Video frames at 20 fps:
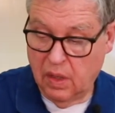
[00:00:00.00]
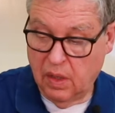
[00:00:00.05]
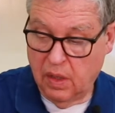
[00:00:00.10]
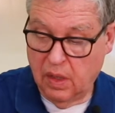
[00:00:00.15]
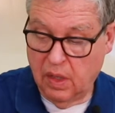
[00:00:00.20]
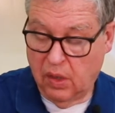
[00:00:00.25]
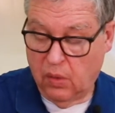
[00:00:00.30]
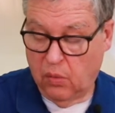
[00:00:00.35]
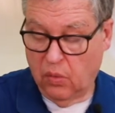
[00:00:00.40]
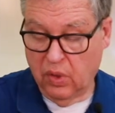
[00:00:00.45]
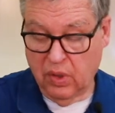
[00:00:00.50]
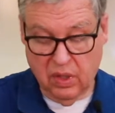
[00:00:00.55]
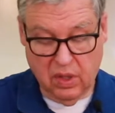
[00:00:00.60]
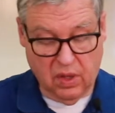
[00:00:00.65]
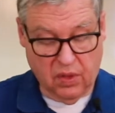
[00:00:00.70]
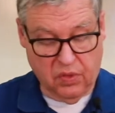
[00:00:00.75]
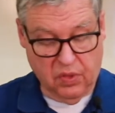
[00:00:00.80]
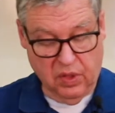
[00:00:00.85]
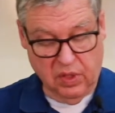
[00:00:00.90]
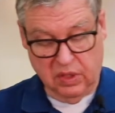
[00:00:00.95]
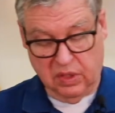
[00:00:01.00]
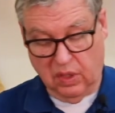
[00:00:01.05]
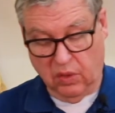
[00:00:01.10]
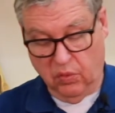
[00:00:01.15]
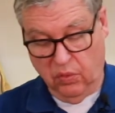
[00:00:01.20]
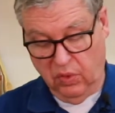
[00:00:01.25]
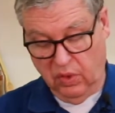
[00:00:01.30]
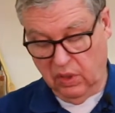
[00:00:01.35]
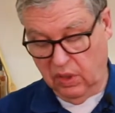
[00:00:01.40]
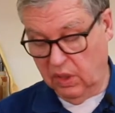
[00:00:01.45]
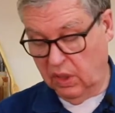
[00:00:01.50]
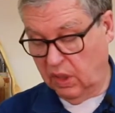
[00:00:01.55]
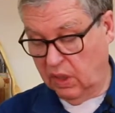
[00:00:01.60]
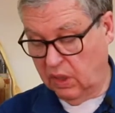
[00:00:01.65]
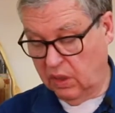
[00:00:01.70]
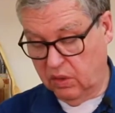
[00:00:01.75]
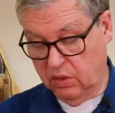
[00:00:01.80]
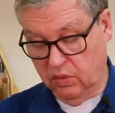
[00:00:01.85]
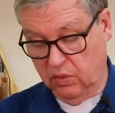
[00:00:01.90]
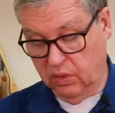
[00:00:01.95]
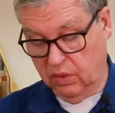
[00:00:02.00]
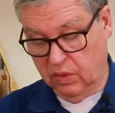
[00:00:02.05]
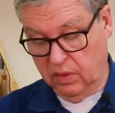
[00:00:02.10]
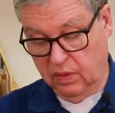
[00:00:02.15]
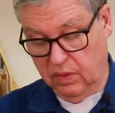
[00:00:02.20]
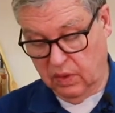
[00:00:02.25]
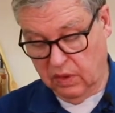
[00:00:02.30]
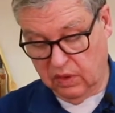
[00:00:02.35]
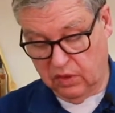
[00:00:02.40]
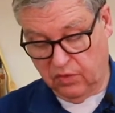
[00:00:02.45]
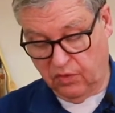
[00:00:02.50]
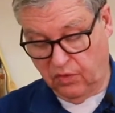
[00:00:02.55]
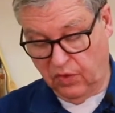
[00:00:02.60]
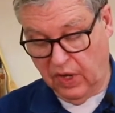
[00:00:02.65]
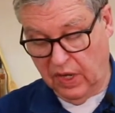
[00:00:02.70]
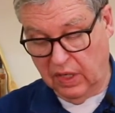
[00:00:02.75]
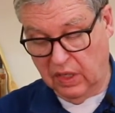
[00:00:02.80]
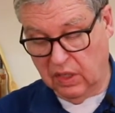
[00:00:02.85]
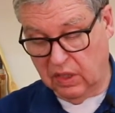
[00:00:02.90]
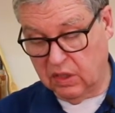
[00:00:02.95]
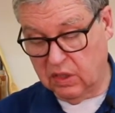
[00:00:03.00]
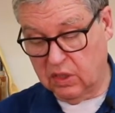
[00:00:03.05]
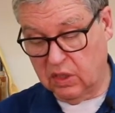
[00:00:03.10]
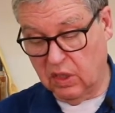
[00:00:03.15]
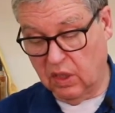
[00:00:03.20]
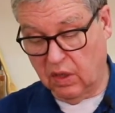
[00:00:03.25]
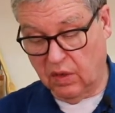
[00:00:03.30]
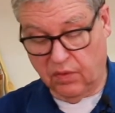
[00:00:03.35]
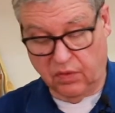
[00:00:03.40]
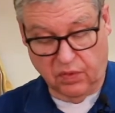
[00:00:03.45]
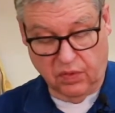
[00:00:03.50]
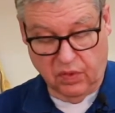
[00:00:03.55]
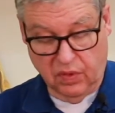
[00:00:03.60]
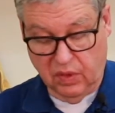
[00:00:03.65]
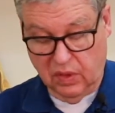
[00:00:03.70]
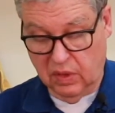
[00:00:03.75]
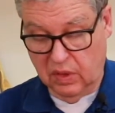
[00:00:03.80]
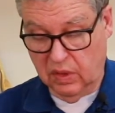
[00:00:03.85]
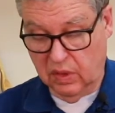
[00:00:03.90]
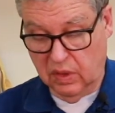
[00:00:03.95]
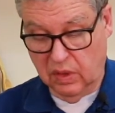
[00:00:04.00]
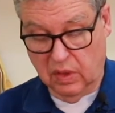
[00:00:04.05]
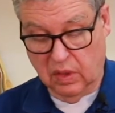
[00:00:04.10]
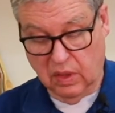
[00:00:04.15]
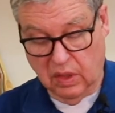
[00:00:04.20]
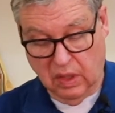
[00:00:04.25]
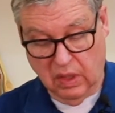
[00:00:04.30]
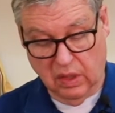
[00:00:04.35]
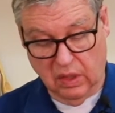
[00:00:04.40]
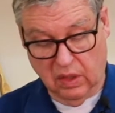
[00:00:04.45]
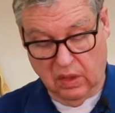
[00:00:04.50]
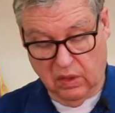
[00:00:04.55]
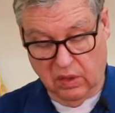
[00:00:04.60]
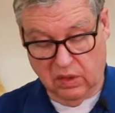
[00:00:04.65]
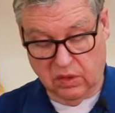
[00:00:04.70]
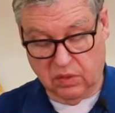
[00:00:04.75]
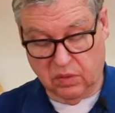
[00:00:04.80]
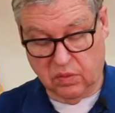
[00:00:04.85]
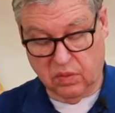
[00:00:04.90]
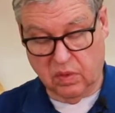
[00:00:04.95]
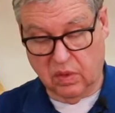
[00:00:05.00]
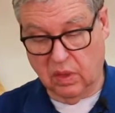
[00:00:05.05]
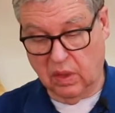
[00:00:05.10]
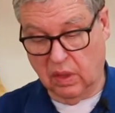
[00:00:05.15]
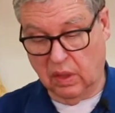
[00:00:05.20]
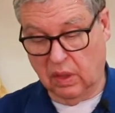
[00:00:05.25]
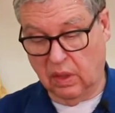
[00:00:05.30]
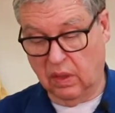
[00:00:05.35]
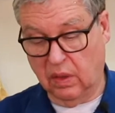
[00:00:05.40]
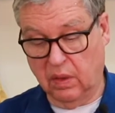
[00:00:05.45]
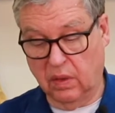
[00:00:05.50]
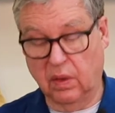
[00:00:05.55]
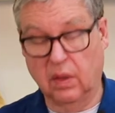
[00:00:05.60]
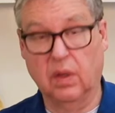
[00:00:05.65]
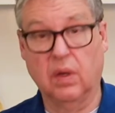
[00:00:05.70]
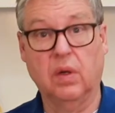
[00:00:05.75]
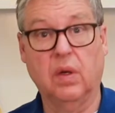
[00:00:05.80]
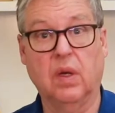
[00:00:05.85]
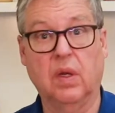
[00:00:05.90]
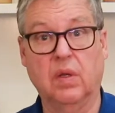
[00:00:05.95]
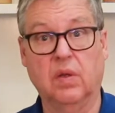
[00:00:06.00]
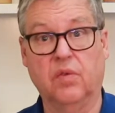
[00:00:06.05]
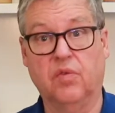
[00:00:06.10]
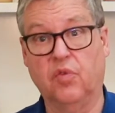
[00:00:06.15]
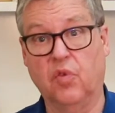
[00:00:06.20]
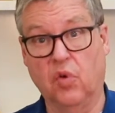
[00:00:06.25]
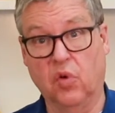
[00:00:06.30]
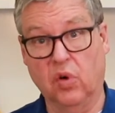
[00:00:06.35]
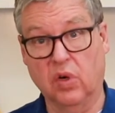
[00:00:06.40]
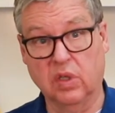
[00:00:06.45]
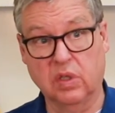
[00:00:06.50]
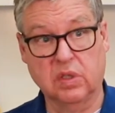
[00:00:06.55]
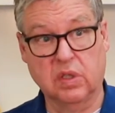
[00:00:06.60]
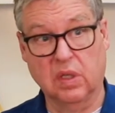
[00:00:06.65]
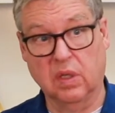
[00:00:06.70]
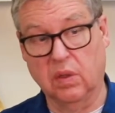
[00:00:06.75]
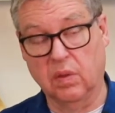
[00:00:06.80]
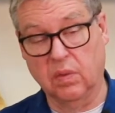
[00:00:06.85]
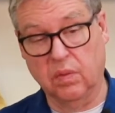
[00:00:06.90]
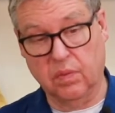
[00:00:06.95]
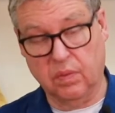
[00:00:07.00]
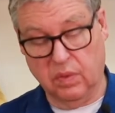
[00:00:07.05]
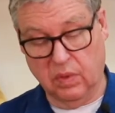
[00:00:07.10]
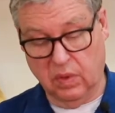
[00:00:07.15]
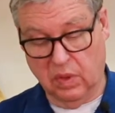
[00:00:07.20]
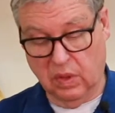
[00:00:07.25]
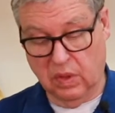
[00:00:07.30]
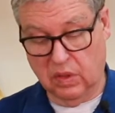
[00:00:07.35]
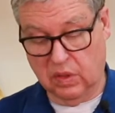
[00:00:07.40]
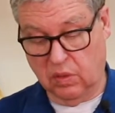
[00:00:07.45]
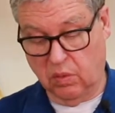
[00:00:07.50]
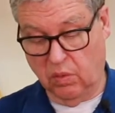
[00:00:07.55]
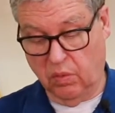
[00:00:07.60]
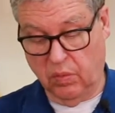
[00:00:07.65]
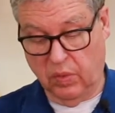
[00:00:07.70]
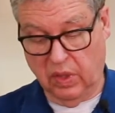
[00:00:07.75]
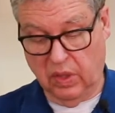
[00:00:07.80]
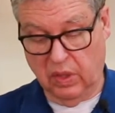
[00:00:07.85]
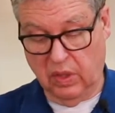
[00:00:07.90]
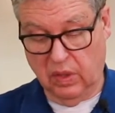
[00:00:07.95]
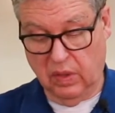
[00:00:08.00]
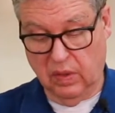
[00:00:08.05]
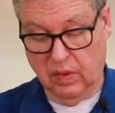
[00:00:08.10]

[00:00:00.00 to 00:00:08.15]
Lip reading: Now, one of the things I really like doing is finding stuff, and in the forest and some of my